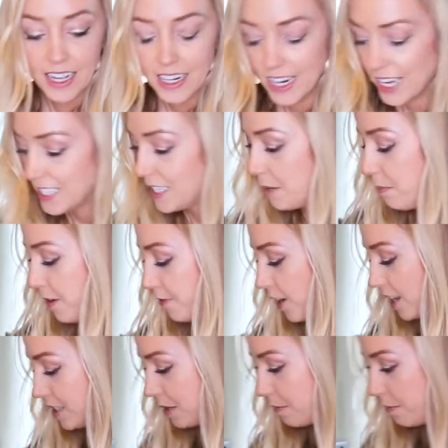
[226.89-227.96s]
Next up, I've
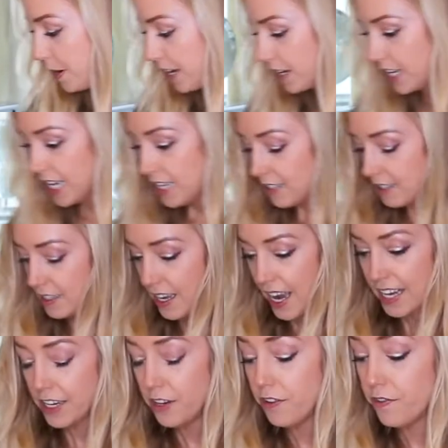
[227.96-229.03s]
got some berries,
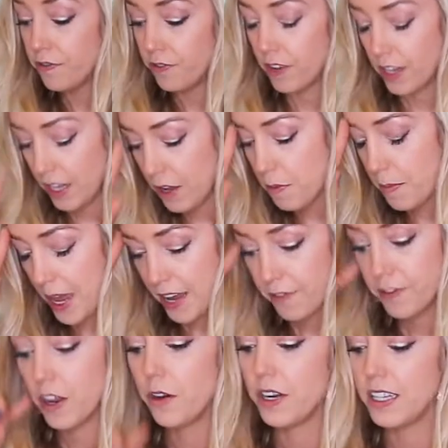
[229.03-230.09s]
and you may have
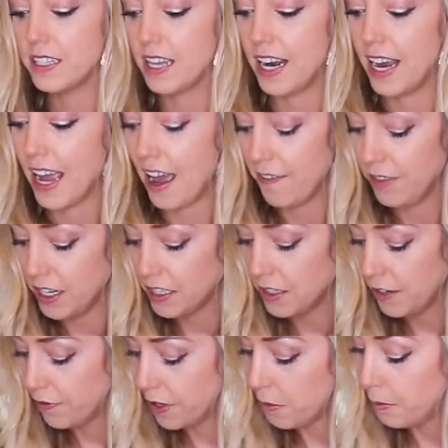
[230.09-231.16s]
noticed that I have these
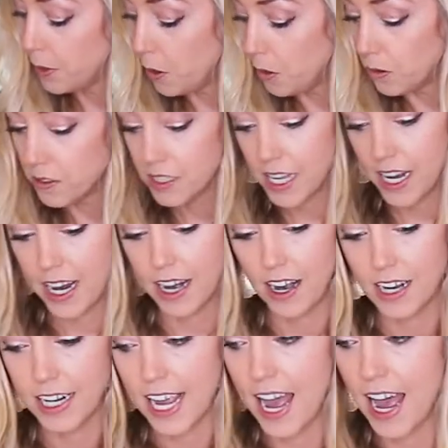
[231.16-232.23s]
different bowls that I
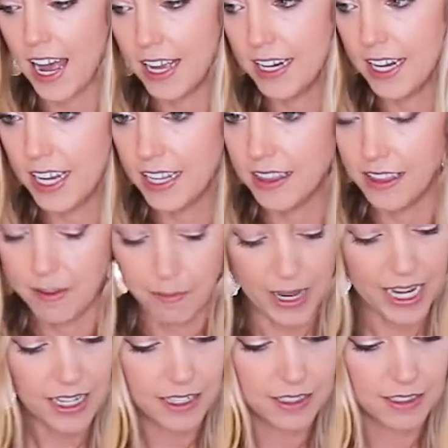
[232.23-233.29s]
already had in the
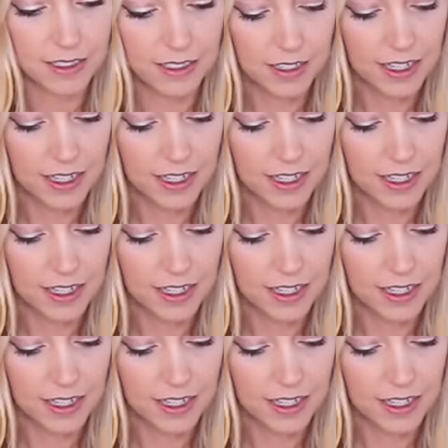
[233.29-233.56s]
mix,